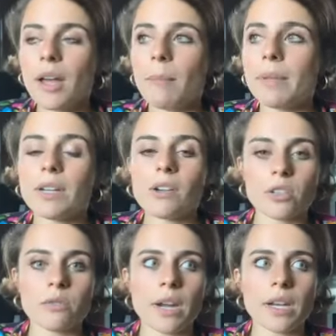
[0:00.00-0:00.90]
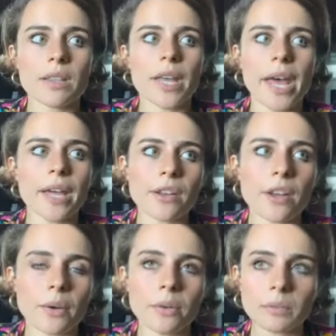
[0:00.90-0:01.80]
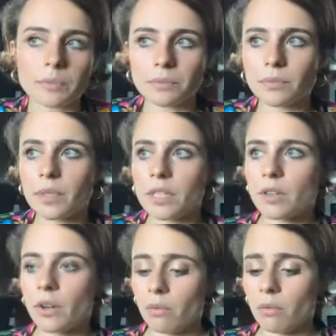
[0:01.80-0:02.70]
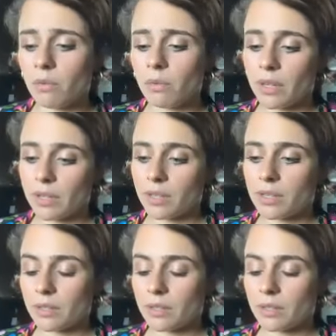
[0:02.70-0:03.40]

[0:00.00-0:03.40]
But then also writing the head note, you know, with